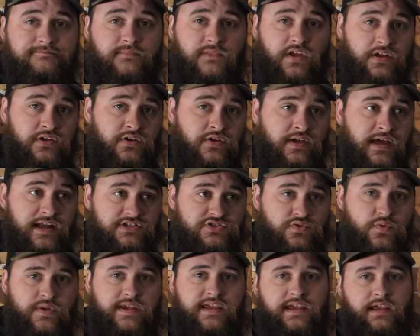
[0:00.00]
and you got to
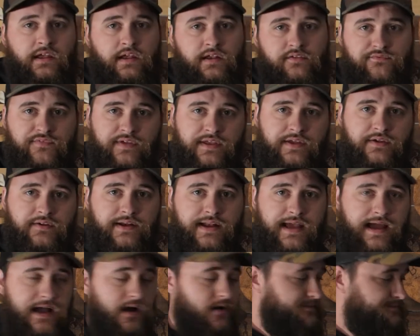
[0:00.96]
tweak it and figure it
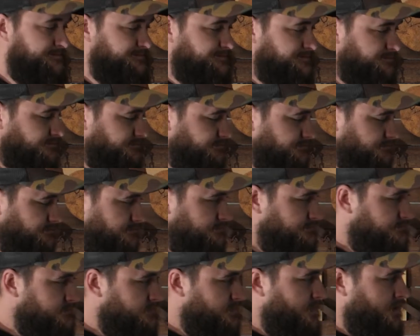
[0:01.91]
out.
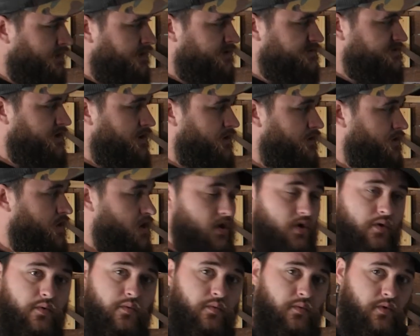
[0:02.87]
So,
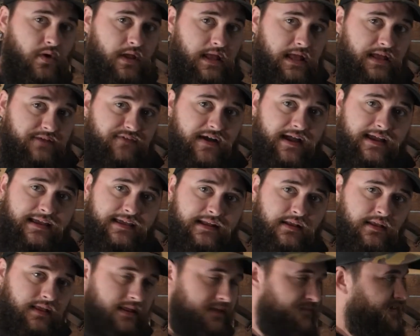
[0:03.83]
if I'm
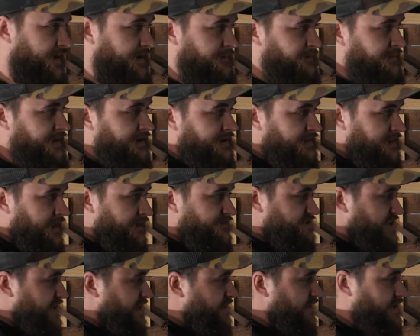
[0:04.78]
getting a left
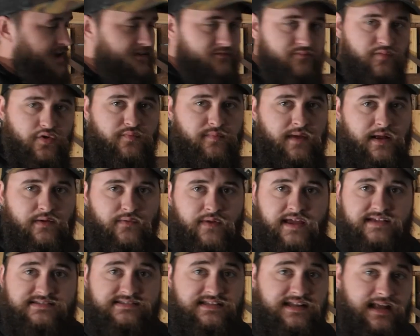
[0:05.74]
tear and I've moved my
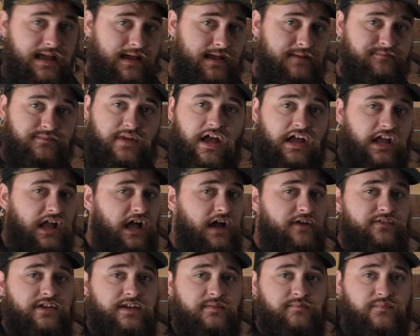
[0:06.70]
rest and I'm not
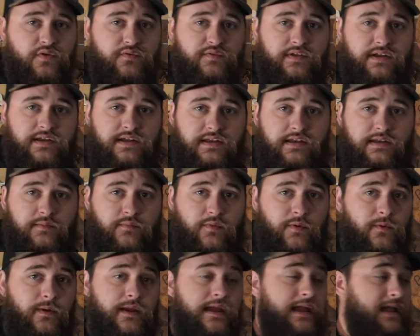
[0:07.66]
confident in moving it anymore,
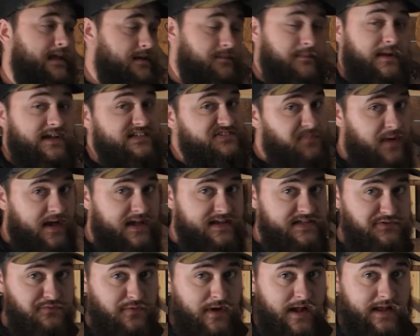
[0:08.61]
and my spine
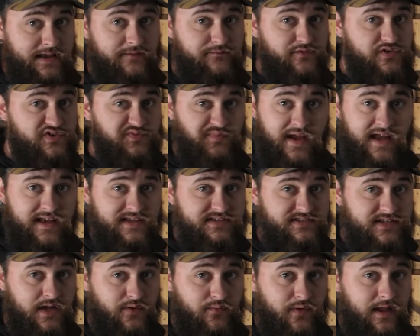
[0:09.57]
is right. If your spine is
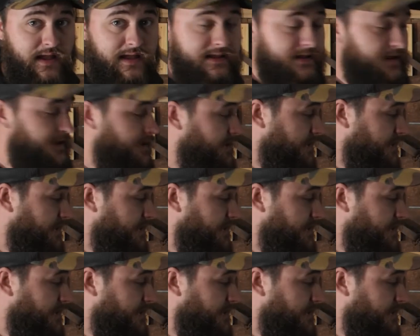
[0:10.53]
not right,